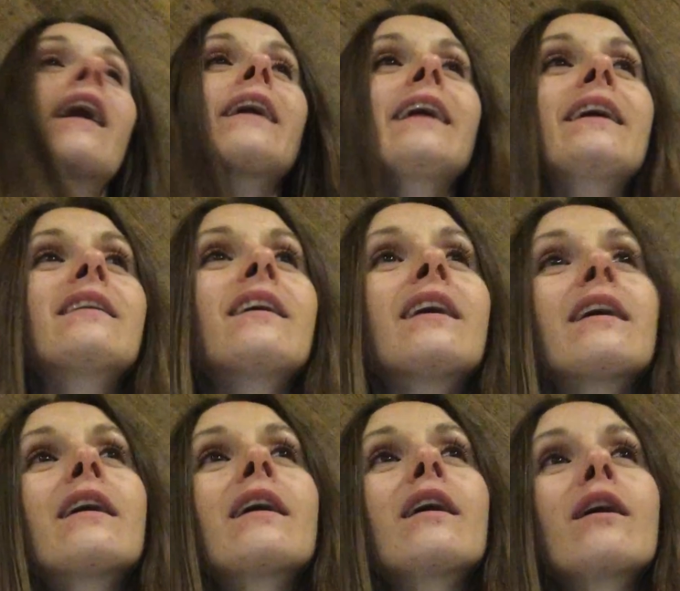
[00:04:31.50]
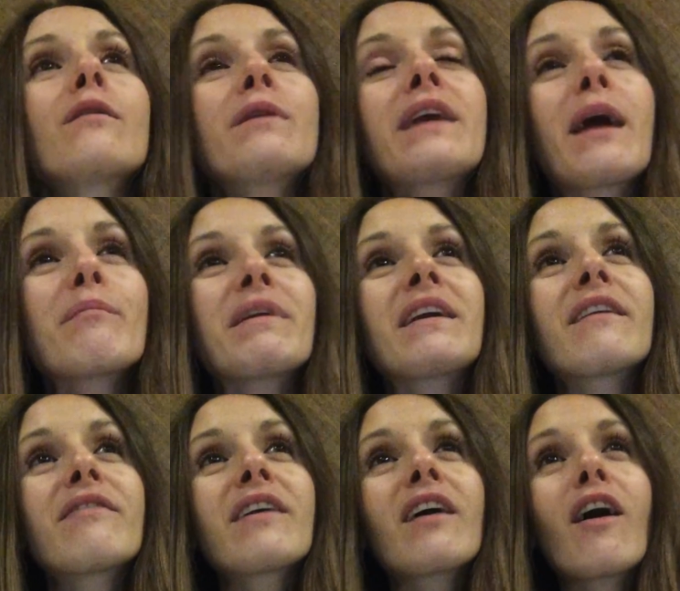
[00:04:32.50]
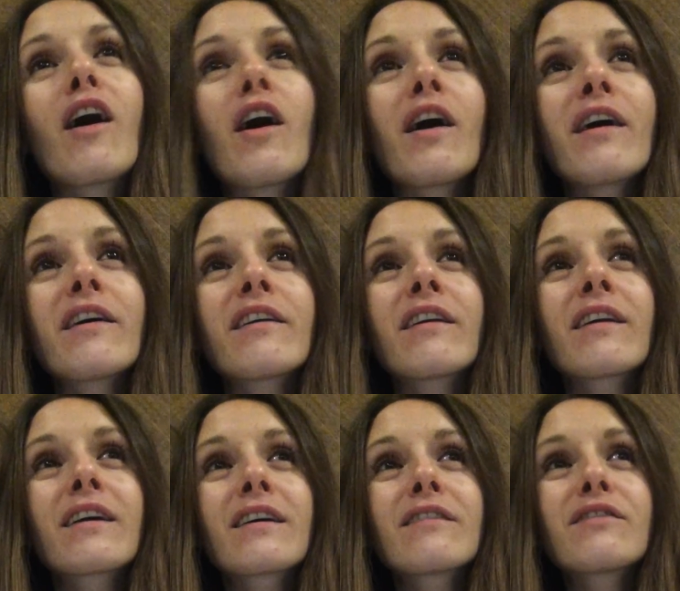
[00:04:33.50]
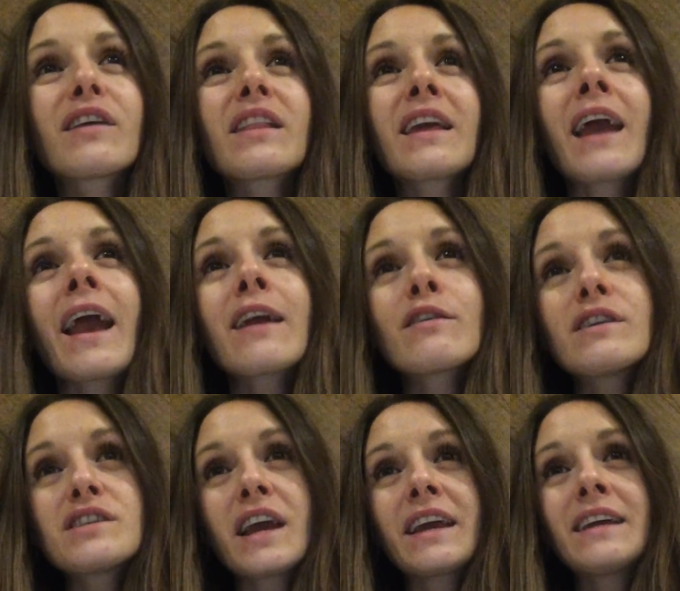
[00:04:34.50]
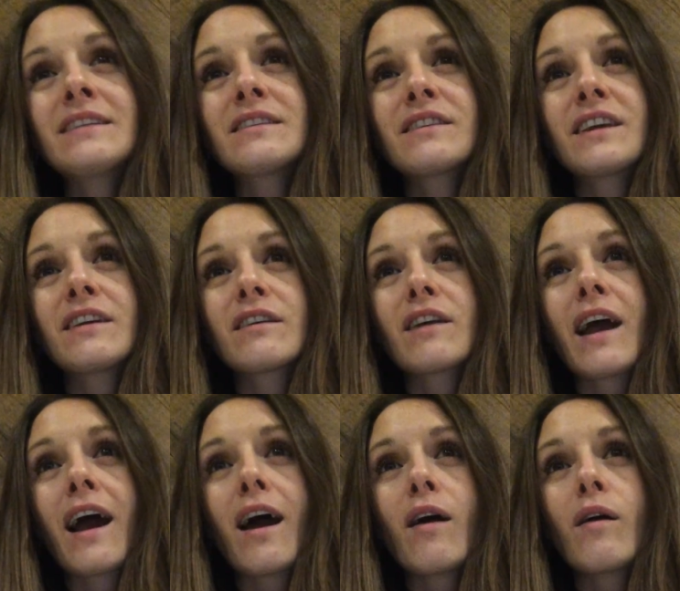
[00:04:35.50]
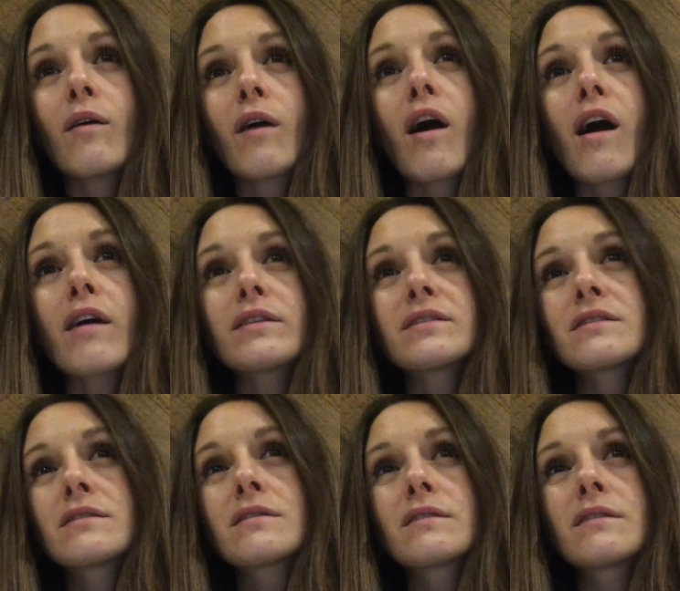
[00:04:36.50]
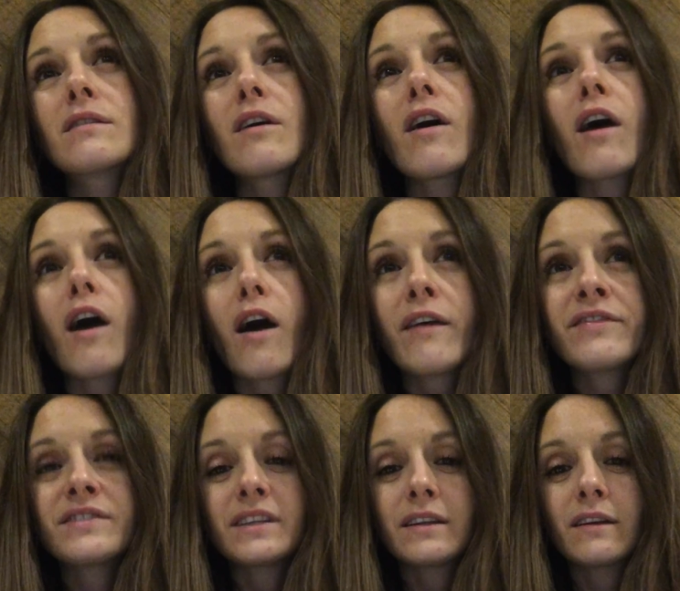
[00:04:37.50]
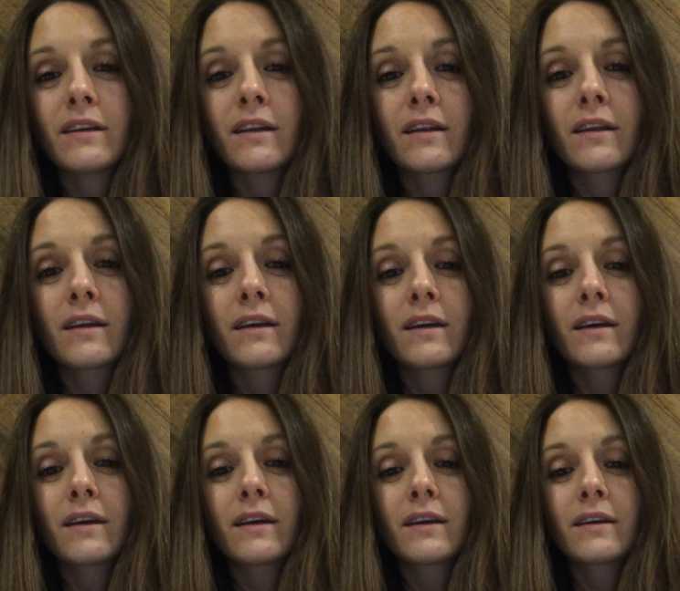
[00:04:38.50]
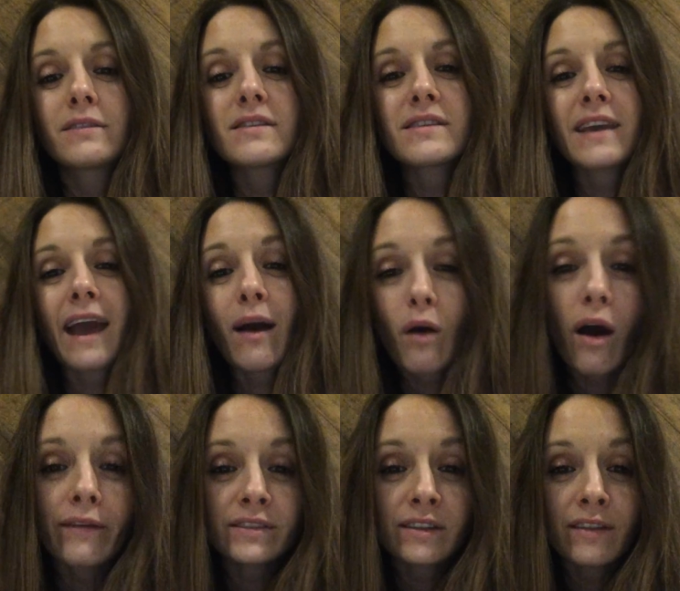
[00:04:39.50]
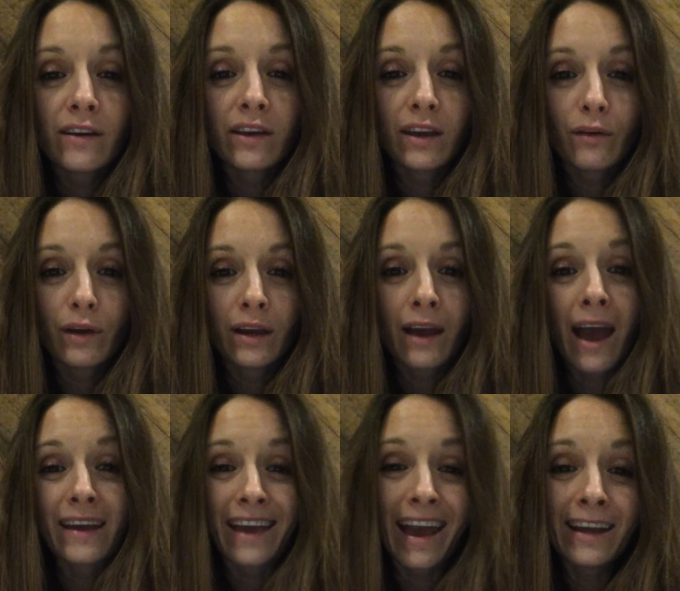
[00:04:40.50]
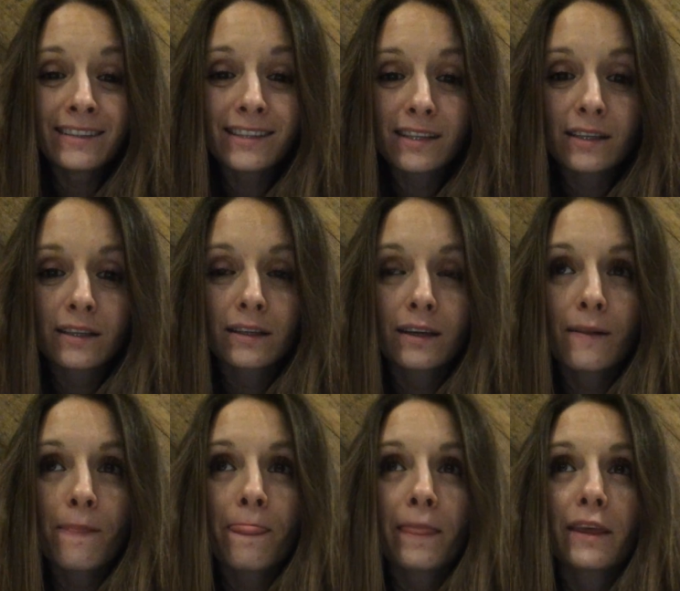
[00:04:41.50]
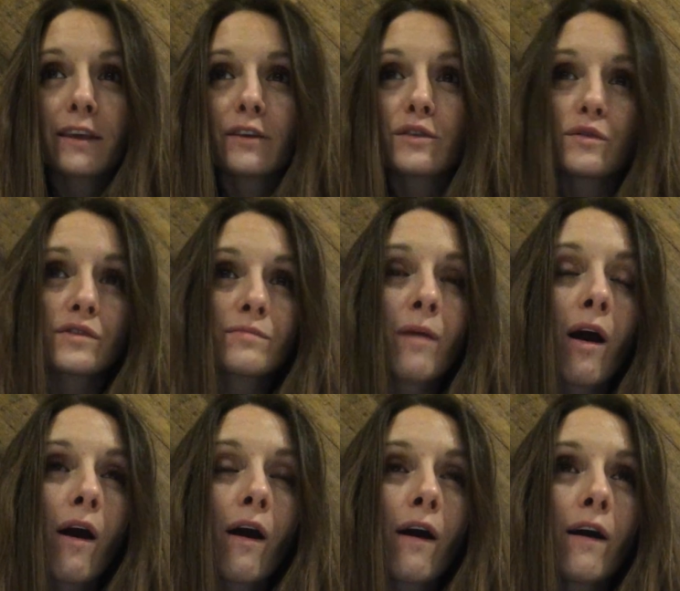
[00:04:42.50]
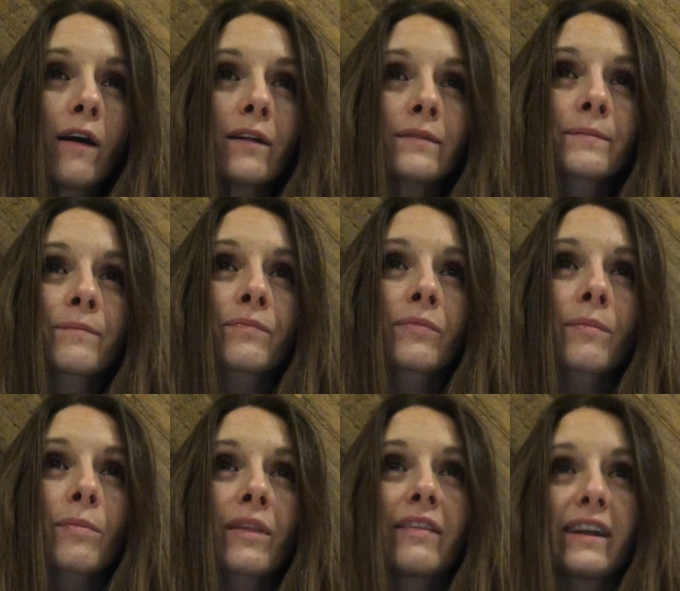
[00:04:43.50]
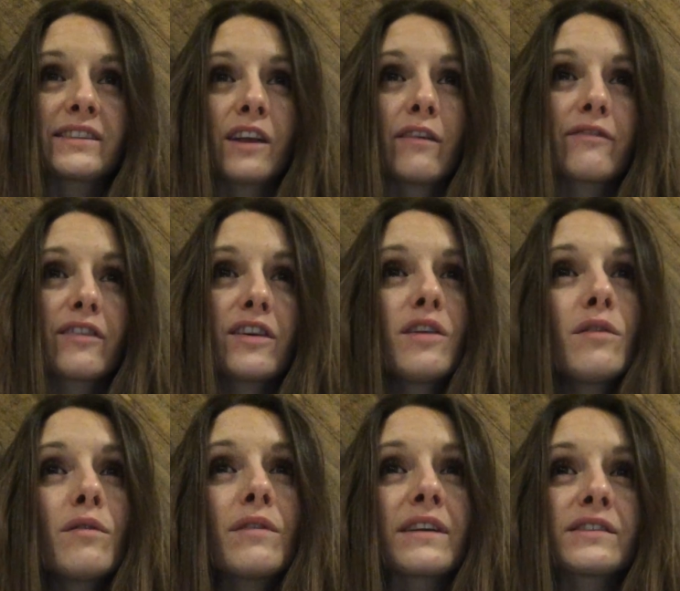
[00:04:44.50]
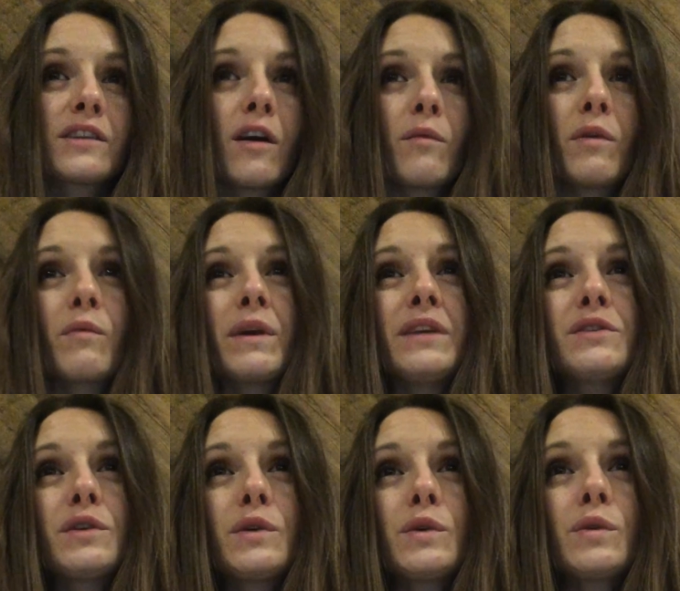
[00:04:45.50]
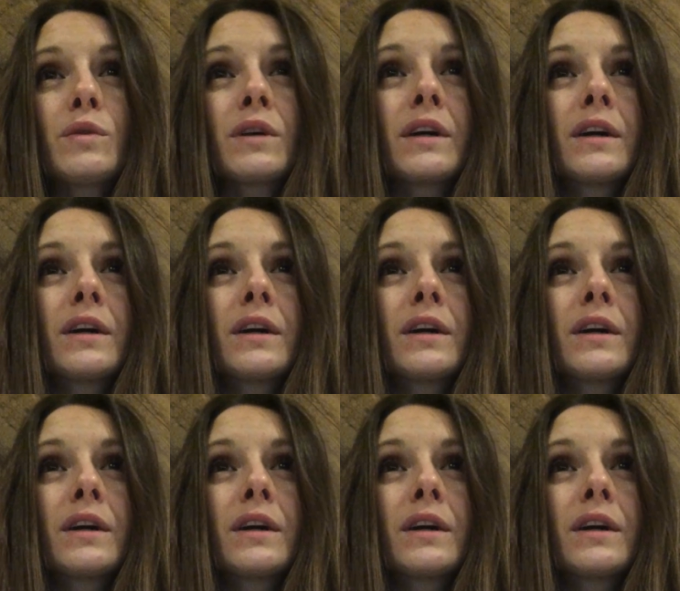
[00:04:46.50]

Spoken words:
again, recapping, if they are feeling angry, check in to hear how often, to see how often they're hearing, I can't, you're too small, that's not for you, that's not what we do.